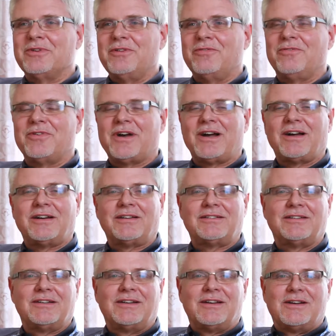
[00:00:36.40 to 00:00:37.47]
we've uh,
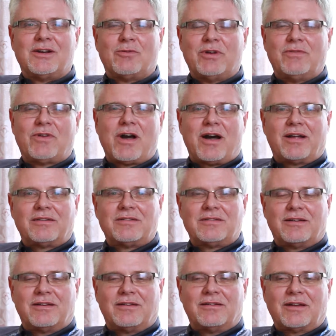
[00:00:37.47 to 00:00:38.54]
we've got
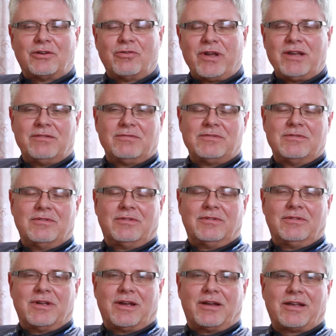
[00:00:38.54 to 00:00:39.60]
uh, a great
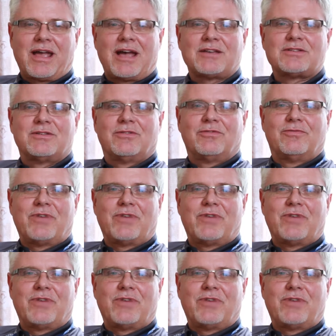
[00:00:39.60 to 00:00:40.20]
uh, cast of